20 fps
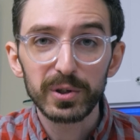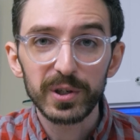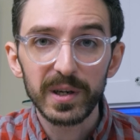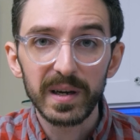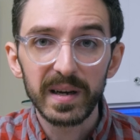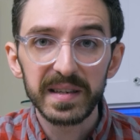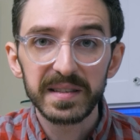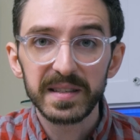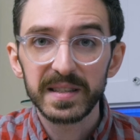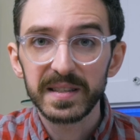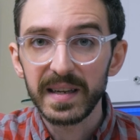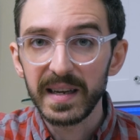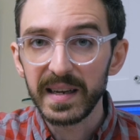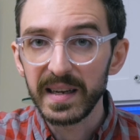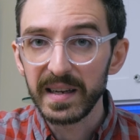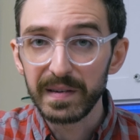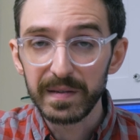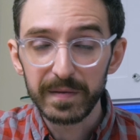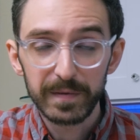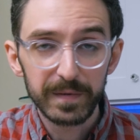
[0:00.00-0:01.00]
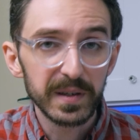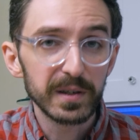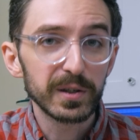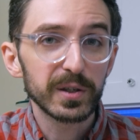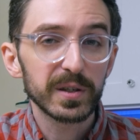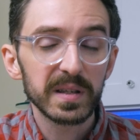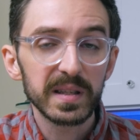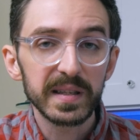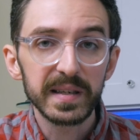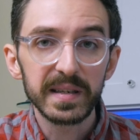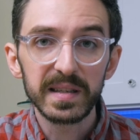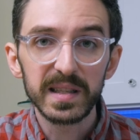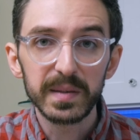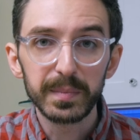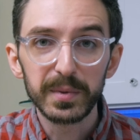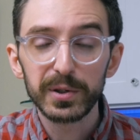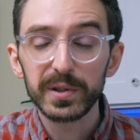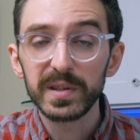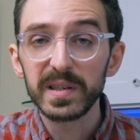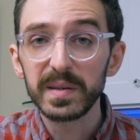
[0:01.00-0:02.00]
shots and finish cleaning the
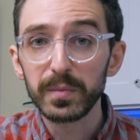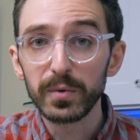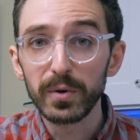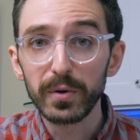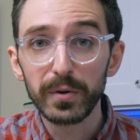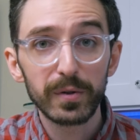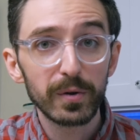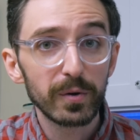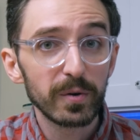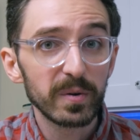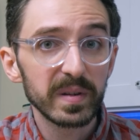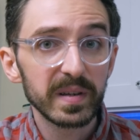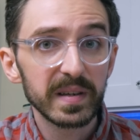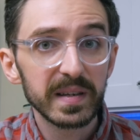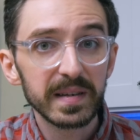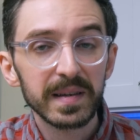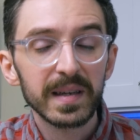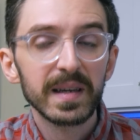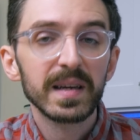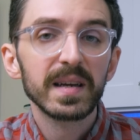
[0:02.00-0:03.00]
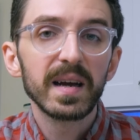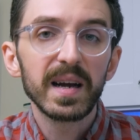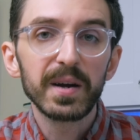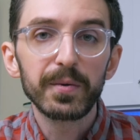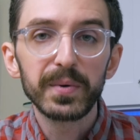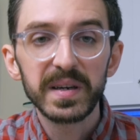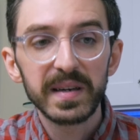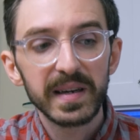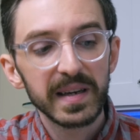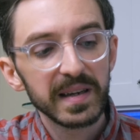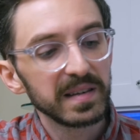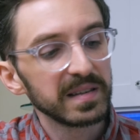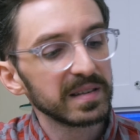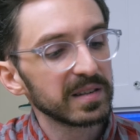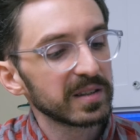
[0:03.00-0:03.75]
machine more thoroughly, I went ahead and